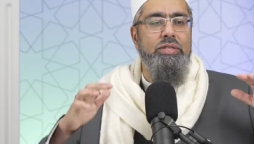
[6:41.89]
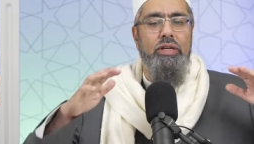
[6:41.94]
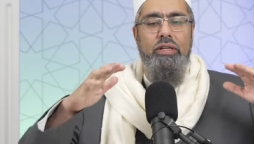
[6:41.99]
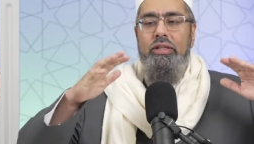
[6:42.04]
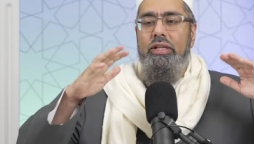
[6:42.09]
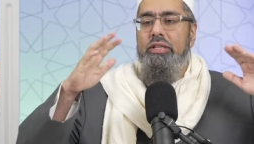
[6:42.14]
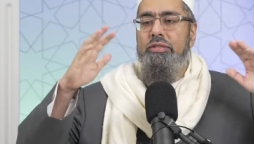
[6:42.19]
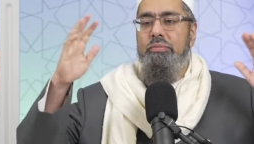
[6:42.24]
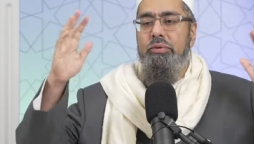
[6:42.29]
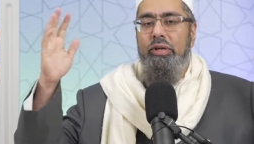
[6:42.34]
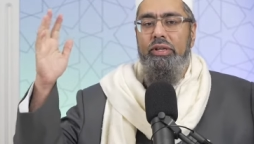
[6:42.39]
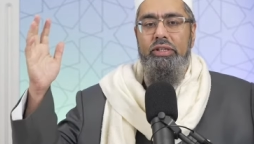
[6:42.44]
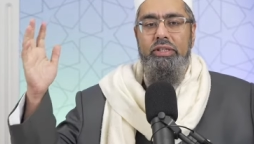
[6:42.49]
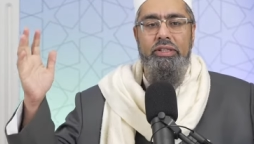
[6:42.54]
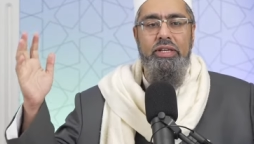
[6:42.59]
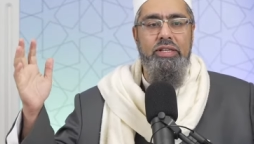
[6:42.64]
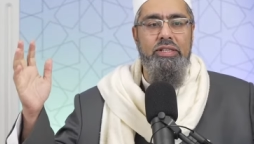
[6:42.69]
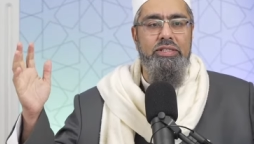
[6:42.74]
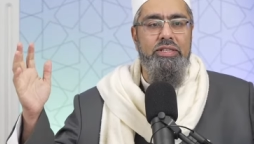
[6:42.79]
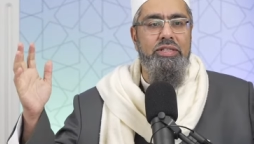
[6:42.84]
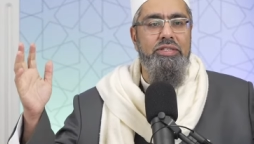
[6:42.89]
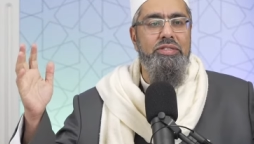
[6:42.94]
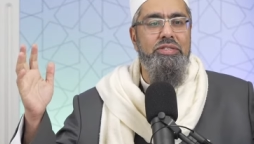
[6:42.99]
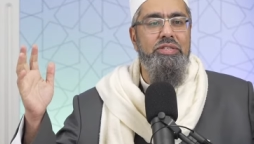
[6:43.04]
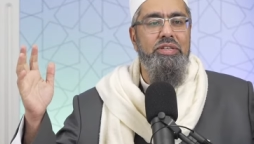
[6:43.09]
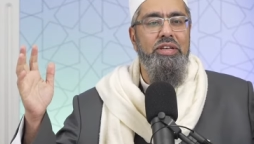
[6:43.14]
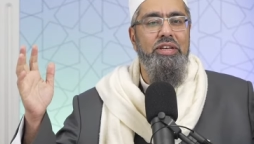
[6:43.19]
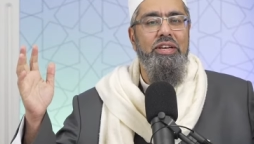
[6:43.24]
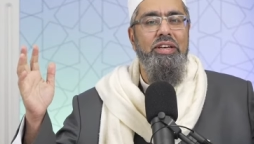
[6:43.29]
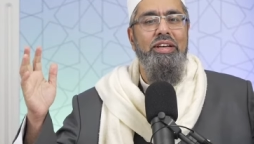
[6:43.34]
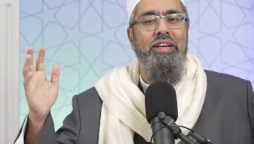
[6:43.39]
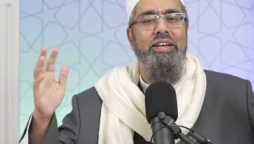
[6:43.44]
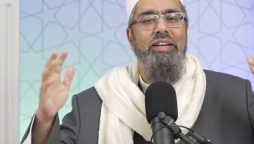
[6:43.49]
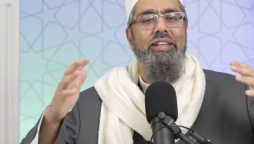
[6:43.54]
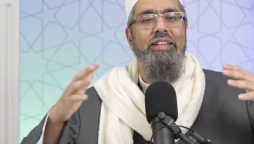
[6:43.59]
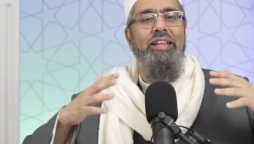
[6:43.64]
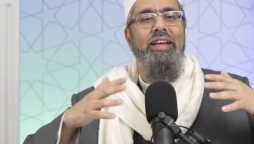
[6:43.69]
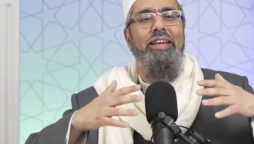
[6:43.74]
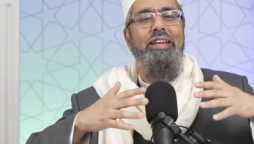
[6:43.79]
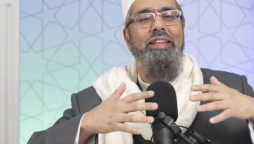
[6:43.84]
Allah subhanahu wa ta'ala tells us
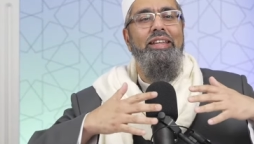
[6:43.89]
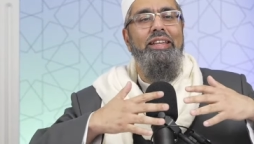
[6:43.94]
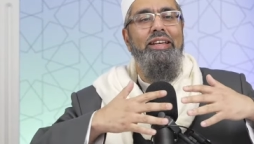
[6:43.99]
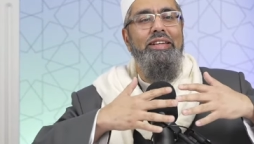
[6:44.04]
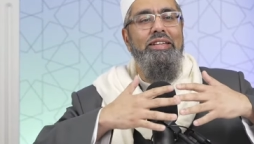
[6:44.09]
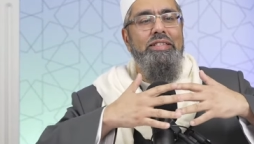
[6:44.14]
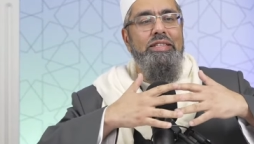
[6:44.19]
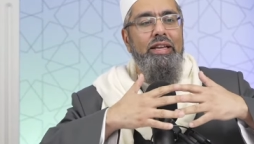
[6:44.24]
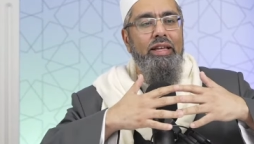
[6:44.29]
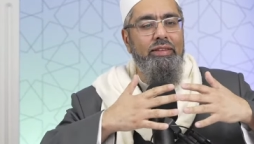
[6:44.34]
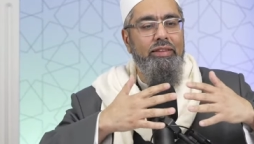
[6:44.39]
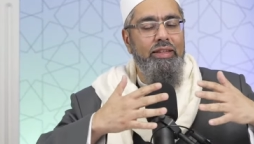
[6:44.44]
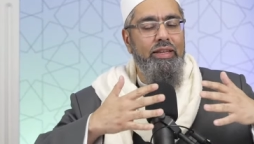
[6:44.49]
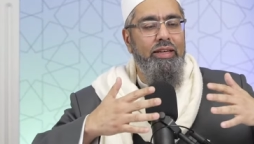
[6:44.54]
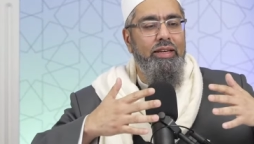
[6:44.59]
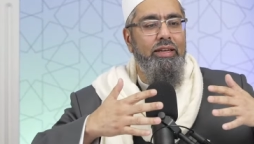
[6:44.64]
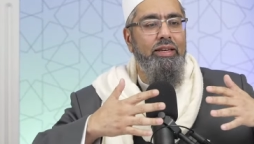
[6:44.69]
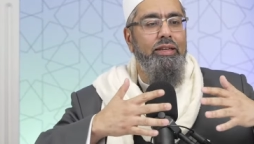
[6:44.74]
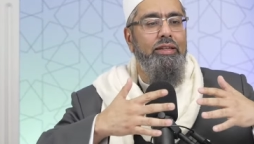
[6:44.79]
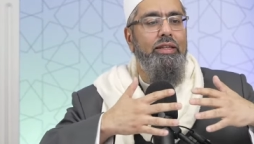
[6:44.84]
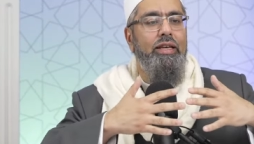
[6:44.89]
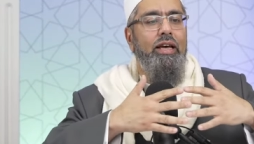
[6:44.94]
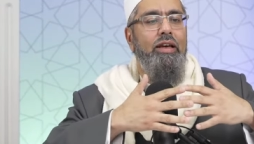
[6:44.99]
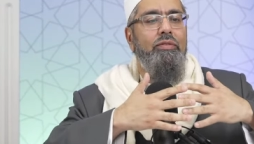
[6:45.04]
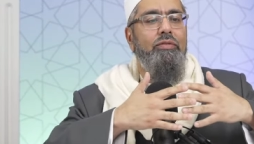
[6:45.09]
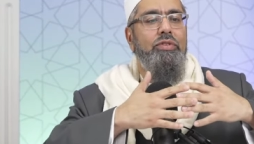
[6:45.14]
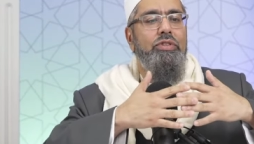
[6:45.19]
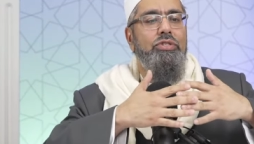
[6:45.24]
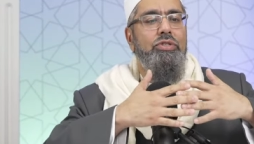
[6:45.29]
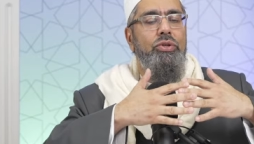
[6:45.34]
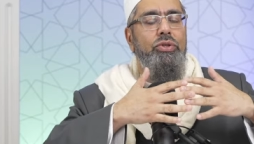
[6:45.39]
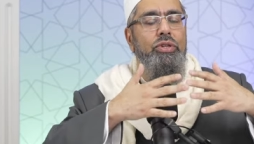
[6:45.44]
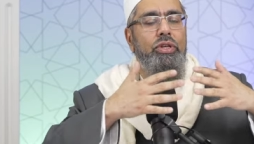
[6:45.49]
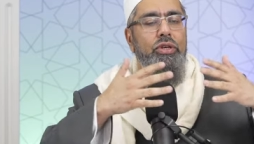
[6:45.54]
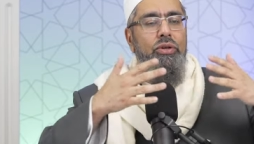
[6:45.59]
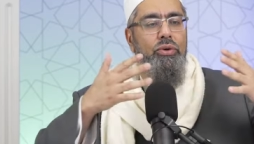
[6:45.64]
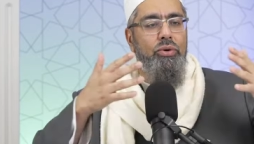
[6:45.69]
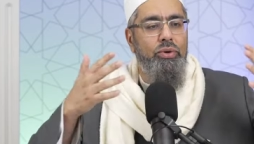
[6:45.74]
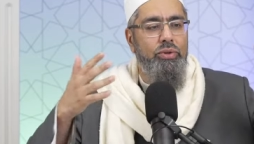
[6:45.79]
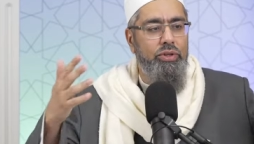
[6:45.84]
that there's nothing in the heavens on the
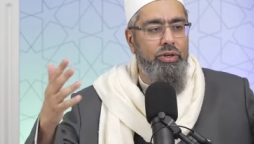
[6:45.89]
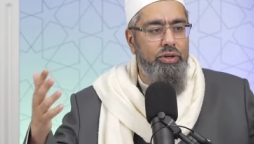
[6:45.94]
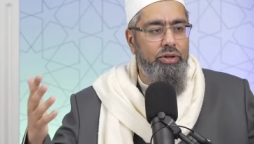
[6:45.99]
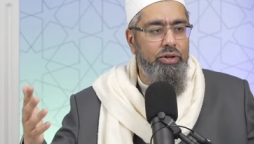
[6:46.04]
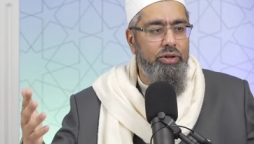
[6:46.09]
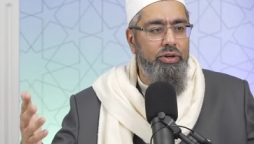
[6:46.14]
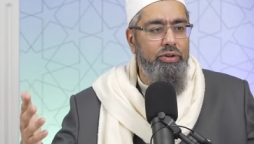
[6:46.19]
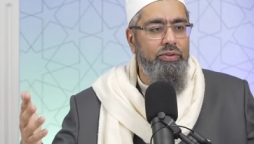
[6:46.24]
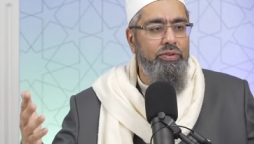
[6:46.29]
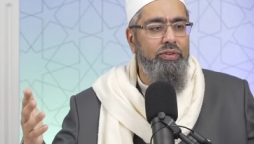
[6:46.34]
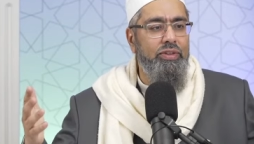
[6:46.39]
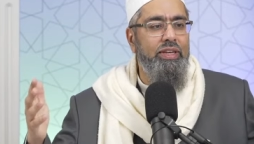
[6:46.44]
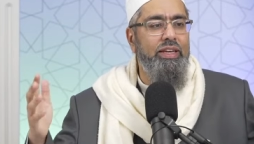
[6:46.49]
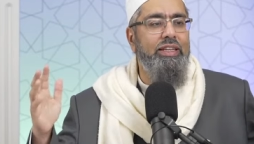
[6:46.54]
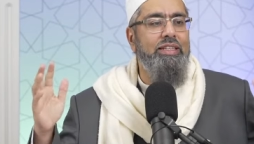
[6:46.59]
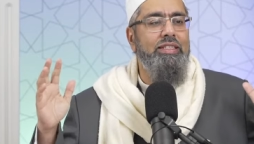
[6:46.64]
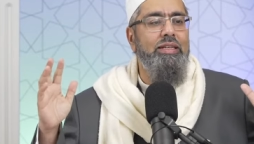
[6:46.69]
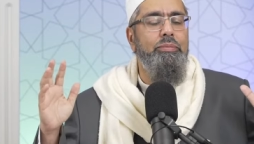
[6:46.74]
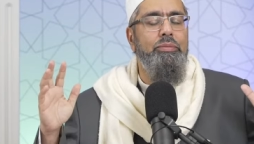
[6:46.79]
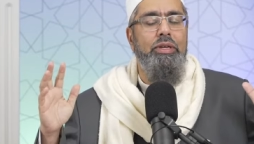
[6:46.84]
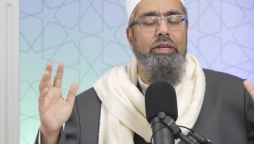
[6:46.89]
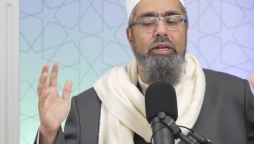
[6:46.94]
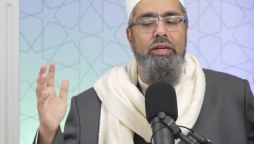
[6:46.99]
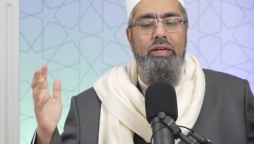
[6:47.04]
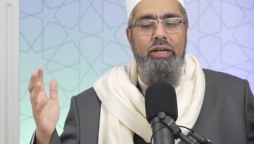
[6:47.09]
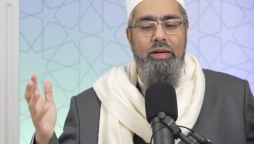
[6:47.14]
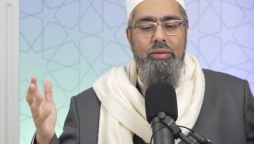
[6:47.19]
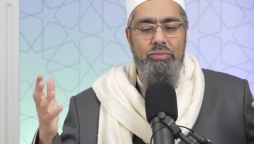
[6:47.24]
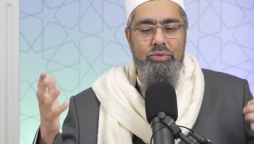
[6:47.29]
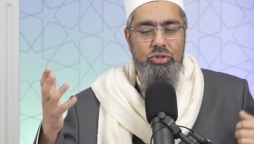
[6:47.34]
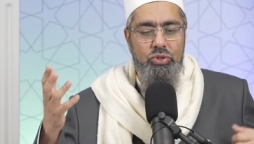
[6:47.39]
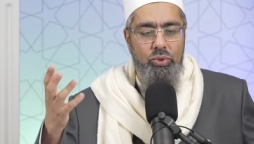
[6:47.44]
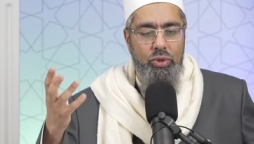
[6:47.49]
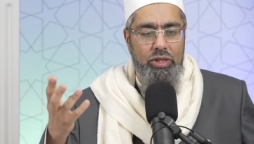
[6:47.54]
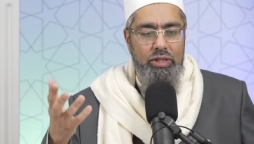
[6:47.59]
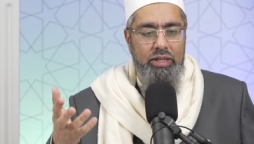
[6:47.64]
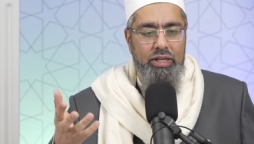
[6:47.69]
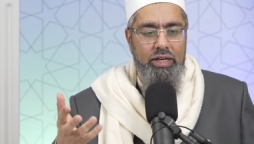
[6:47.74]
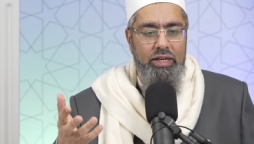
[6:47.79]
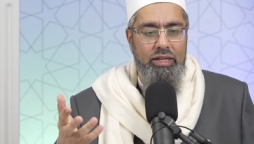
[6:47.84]
or the earth except that it comes to
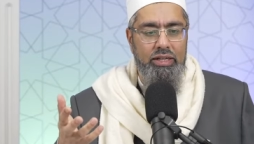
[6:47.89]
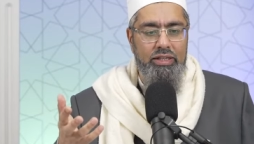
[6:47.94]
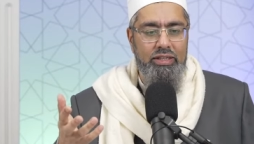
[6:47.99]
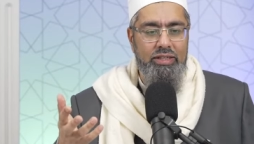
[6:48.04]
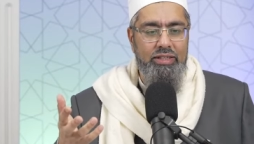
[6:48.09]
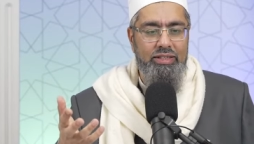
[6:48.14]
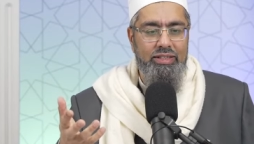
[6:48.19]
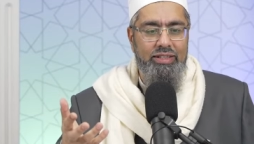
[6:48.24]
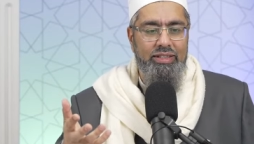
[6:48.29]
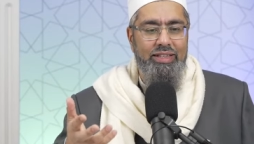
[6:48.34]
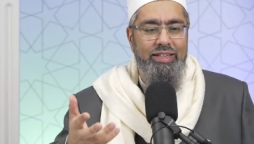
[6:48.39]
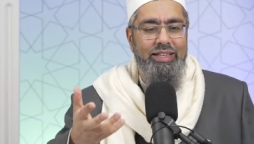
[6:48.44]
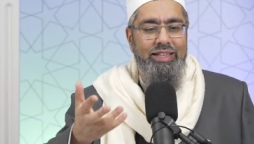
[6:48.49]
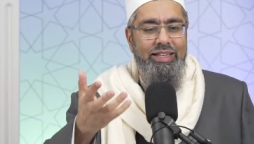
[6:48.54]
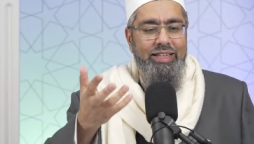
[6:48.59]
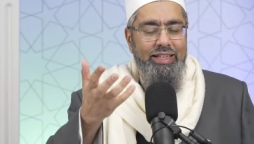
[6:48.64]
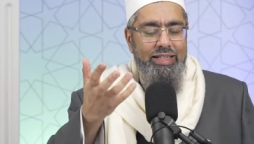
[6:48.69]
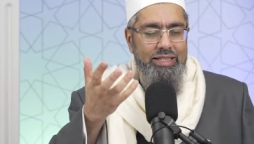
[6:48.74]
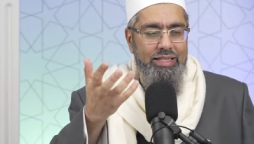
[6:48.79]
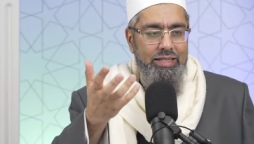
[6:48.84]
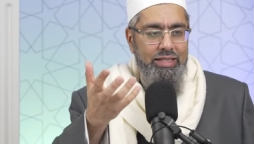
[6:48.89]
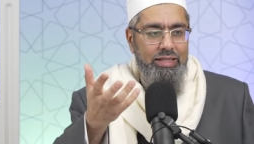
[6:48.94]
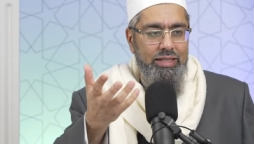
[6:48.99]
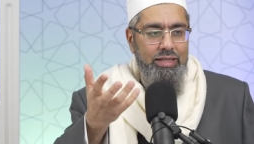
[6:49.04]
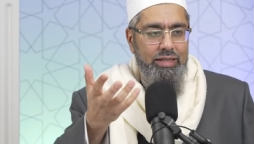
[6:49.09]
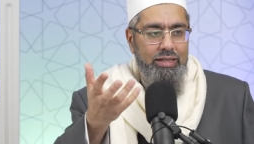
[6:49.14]
Allah in